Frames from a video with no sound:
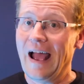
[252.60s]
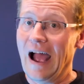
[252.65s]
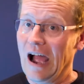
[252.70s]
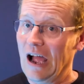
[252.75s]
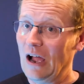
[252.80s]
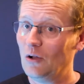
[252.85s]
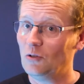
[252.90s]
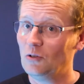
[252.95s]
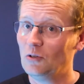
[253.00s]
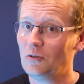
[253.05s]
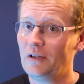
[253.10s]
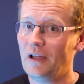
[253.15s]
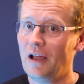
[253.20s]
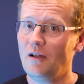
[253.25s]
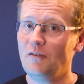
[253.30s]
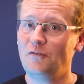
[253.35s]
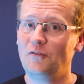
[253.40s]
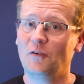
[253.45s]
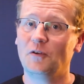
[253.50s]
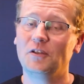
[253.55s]
I will look
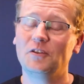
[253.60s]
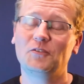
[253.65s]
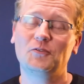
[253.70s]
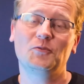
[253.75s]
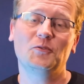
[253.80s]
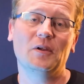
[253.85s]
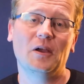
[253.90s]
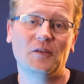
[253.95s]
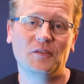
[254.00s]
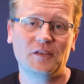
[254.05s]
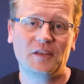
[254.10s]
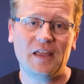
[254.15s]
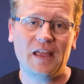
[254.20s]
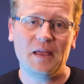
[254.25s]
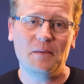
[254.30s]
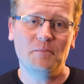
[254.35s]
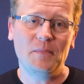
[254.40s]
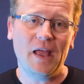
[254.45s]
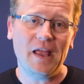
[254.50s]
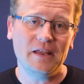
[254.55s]
out for you throughout the
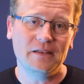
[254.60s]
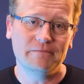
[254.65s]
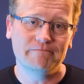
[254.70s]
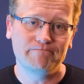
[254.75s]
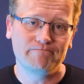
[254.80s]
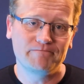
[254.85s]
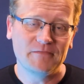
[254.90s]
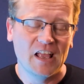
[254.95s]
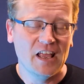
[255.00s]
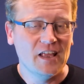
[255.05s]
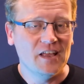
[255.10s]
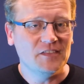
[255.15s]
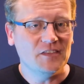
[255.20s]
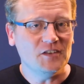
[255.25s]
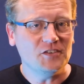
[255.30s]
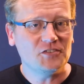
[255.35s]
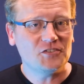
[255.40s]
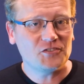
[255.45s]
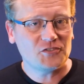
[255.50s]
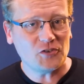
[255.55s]
campaign.
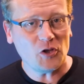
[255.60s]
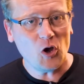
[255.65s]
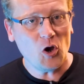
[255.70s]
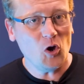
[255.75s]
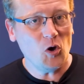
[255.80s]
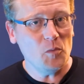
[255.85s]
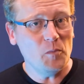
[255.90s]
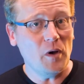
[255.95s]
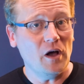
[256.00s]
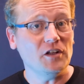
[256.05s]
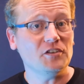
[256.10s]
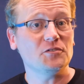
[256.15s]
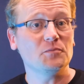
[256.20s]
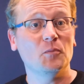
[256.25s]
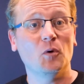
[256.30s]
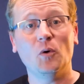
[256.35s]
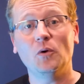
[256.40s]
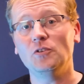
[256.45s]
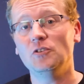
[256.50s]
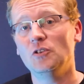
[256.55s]
There's so much
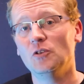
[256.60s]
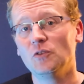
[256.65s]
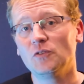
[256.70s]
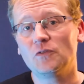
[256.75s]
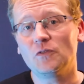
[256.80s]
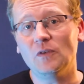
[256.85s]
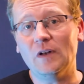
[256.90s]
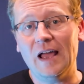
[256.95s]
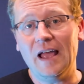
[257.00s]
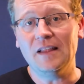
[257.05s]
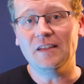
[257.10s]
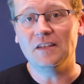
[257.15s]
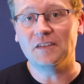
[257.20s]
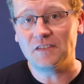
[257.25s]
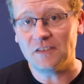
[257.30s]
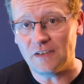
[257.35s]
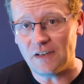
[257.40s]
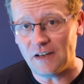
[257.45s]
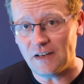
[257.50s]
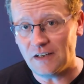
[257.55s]
more useful and
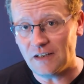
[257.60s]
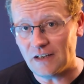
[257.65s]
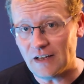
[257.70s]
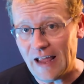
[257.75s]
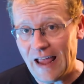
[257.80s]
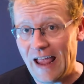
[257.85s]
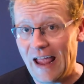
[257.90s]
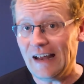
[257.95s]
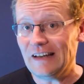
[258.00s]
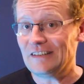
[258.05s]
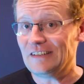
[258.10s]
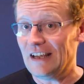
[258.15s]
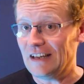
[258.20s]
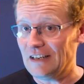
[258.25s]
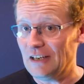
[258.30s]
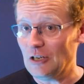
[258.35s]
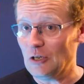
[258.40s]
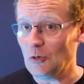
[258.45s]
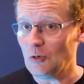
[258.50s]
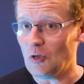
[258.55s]
entertaining
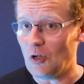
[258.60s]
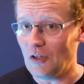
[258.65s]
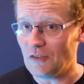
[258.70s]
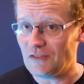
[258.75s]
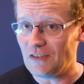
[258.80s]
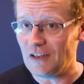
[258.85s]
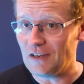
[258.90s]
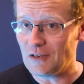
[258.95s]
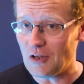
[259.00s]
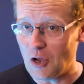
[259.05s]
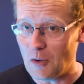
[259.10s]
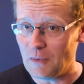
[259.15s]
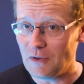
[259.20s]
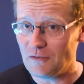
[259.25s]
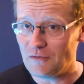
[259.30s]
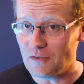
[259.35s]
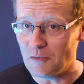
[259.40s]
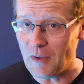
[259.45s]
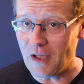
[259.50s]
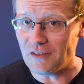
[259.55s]
technical content
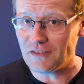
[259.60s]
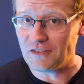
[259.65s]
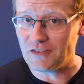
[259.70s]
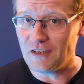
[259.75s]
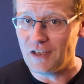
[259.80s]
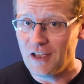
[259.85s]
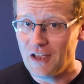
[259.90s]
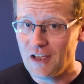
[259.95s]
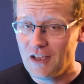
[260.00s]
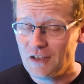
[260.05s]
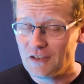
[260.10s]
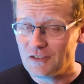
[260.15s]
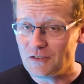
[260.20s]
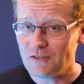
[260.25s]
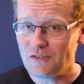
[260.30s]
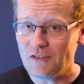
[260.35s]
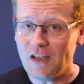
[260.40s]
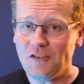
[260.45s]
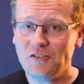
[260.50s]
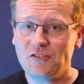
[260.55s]
coming from us, so
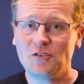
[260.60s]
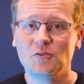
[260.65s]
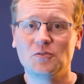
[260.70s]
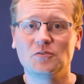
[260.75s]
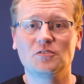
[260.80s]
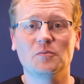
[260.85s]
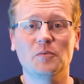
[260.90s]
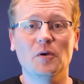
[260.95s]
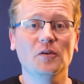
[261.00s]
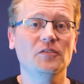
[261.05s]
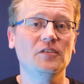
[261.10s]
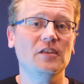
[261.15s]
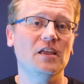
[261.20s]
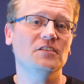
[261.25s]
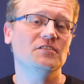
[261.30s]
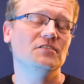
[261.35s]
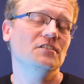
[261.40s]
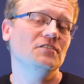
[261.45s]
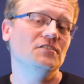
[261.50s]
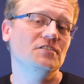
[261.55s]
stay tuned to both the
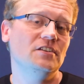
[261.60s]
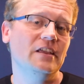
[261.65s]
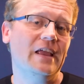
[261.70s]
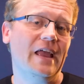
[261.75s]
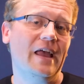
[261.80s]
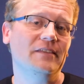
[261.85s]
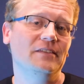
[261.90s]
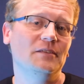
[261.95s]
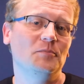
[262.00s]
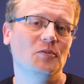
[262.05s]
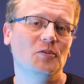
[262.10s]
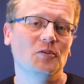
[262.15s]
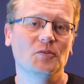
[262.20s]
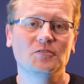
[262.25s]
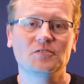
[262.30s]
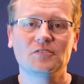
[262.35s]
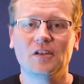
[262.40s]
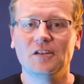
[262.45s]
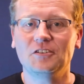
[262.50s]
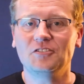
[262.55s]
ACG and the
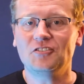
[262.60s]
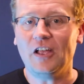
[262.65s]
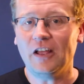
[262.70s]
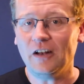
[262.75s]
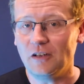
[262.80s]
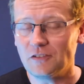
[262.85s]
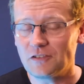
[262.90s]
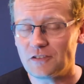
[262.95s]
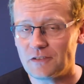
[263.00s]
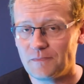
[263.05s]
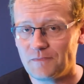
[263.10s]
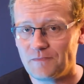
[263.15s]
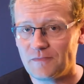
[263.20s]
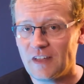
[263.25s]
Pluralsight channels.